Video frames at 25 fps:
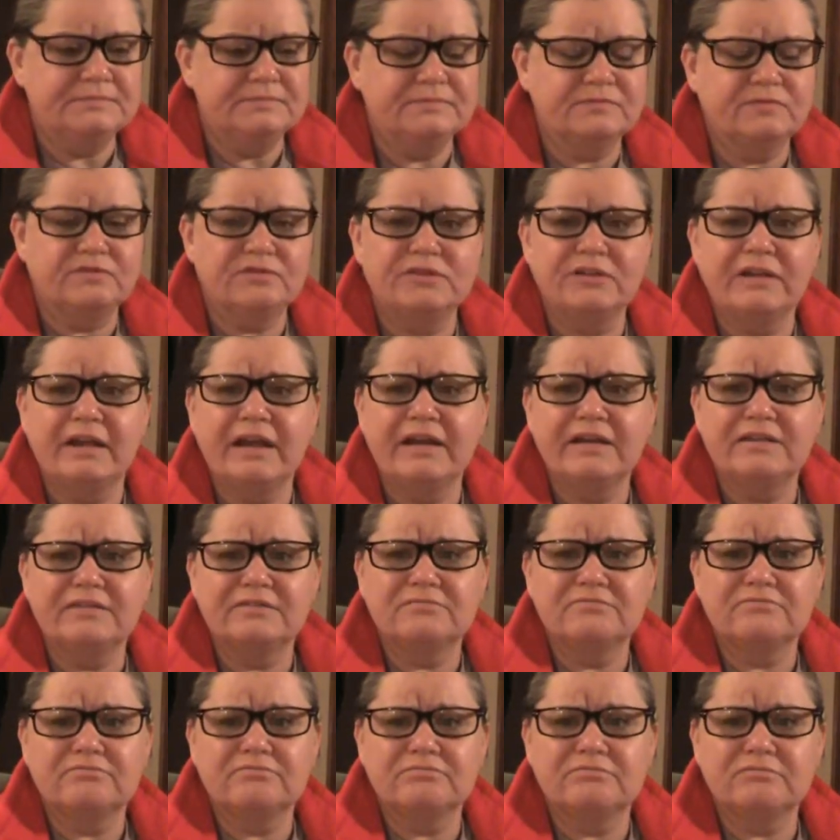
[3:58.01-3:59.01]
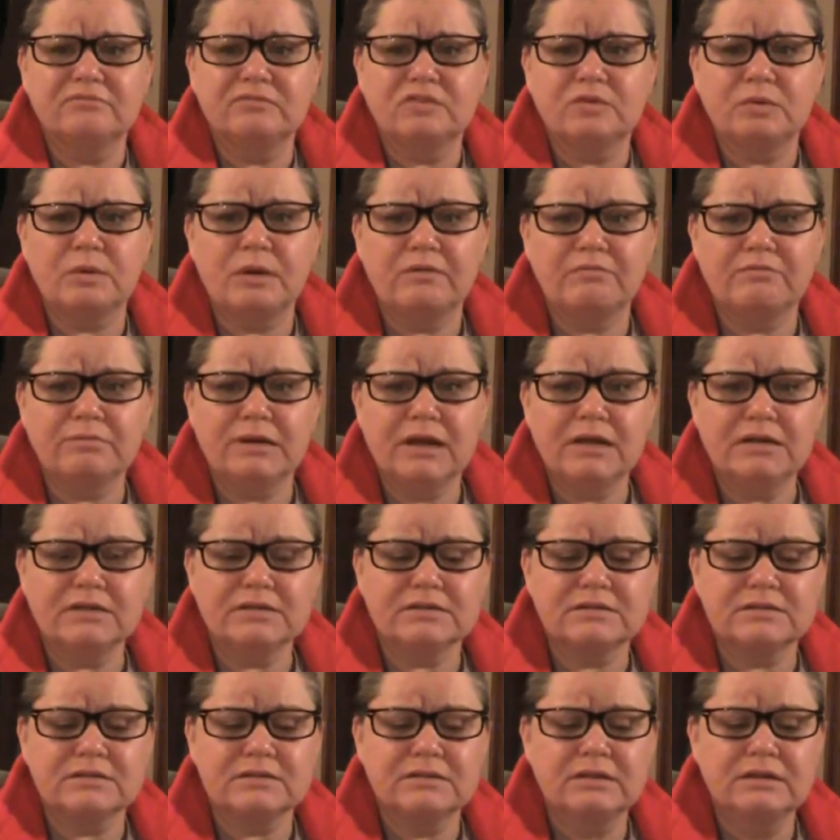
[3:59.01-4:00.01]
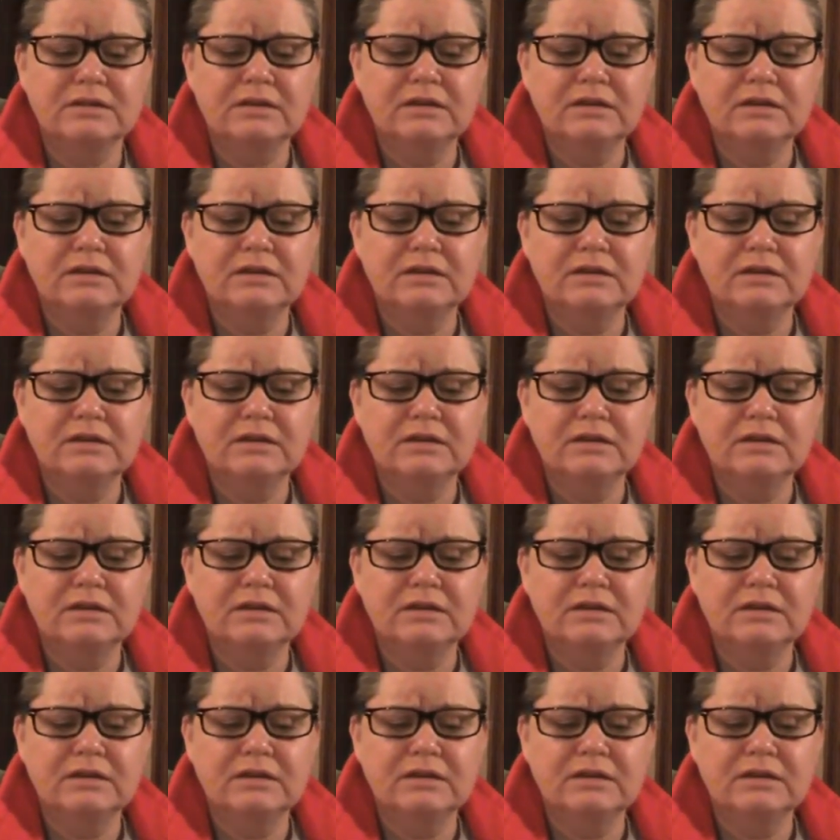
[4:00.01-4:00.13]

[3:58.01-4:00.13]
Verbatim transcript: for like 12 bucks.